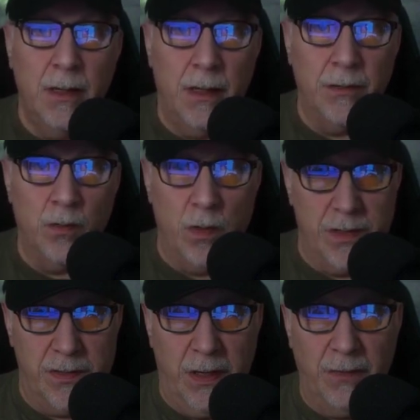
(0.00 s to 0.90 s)

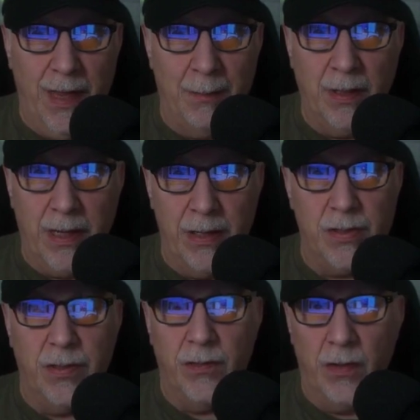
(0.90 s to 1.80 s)
towards stateful
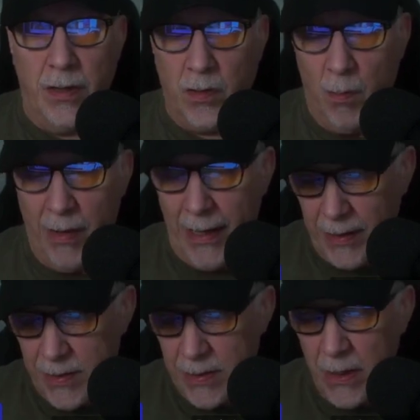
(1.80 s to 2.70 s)
applications on
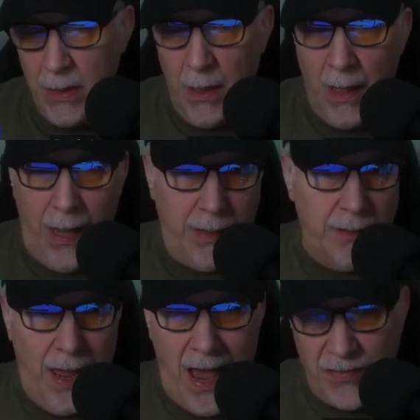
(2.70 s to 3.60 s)
Kubernetes.
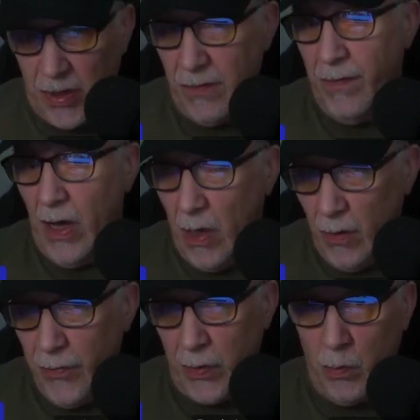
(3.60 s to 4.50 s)
And as it
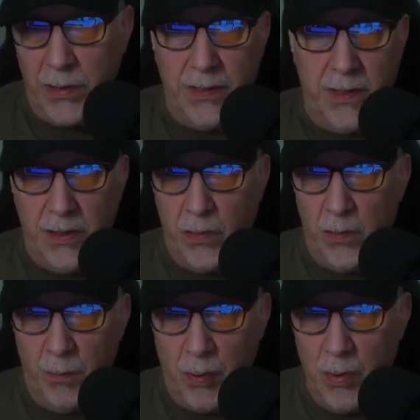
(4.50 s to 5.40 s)
evolves, it will continue
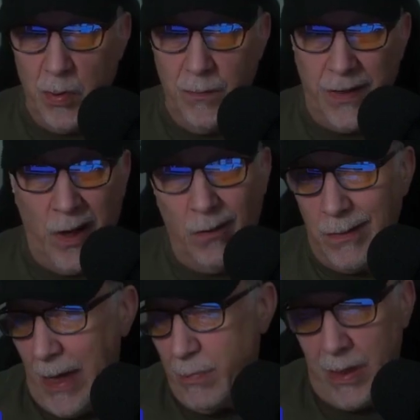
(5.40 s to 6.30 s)
to improve.
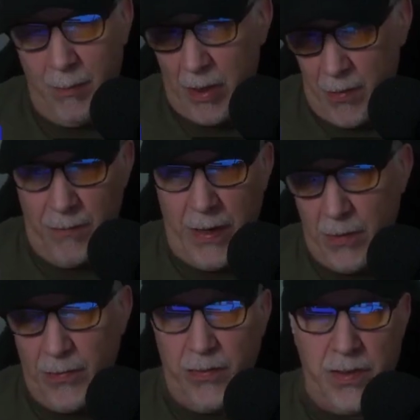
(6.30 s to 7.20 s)
IBM and other
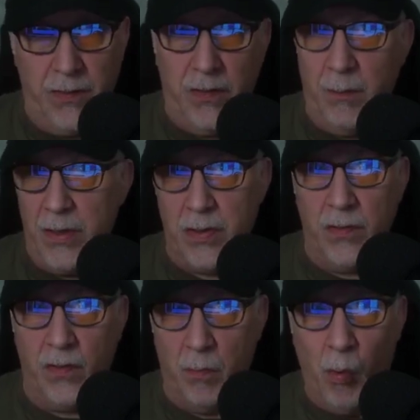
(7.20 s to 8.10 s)
vendors, as JC
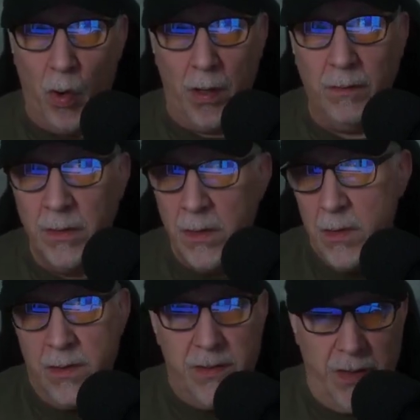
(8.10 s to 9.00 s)
mentioned, support
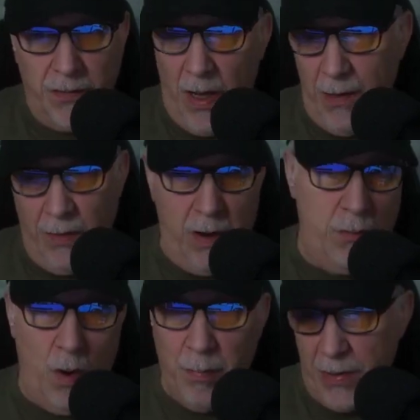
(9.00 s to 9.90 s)
CSI very
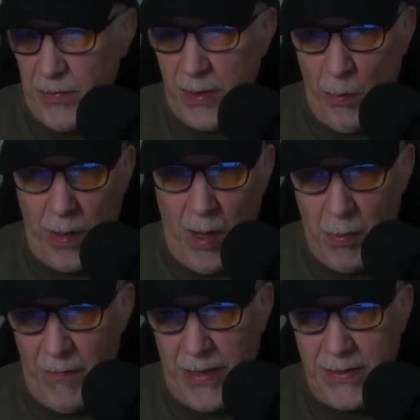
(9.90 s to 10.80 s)
robustly. We all
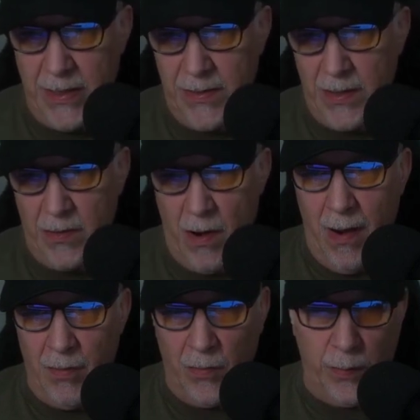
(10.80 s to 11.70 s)
provide CSI
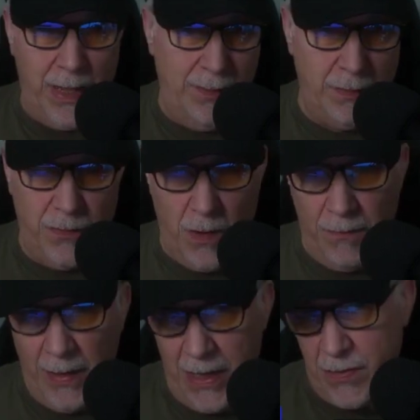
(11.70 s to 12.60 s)
drivers. We have it for our
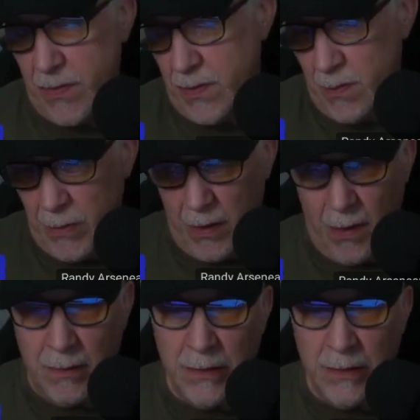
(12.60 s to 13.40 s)
flash system and our